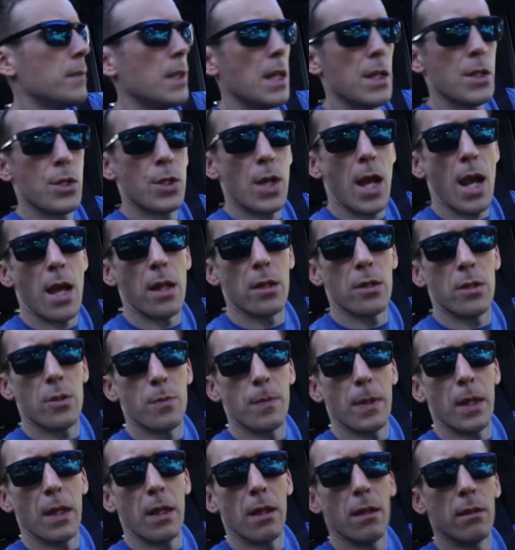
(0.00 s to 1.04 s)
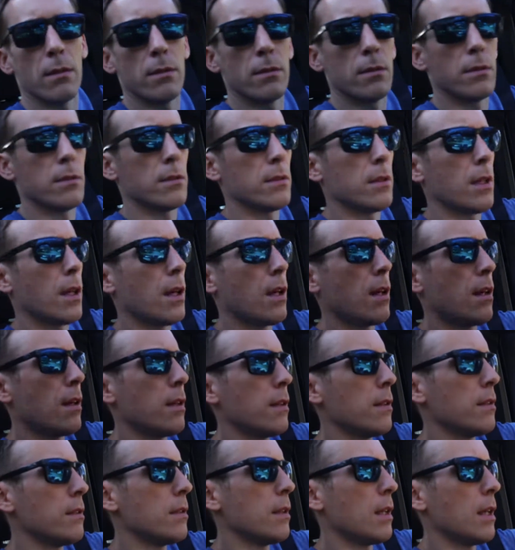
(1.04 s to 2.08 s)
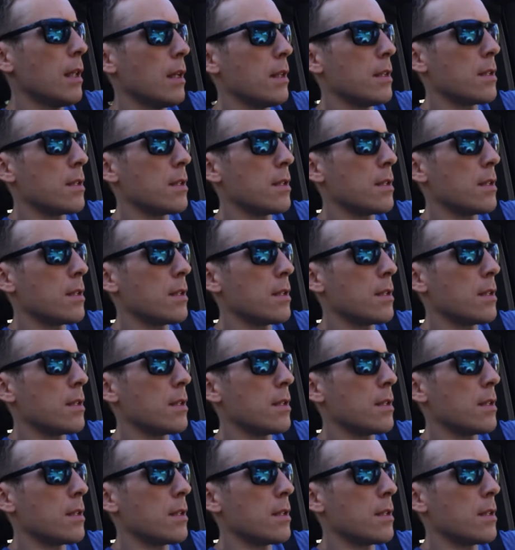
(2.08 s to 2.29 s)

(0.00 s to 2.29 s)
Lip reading: It challenged me, it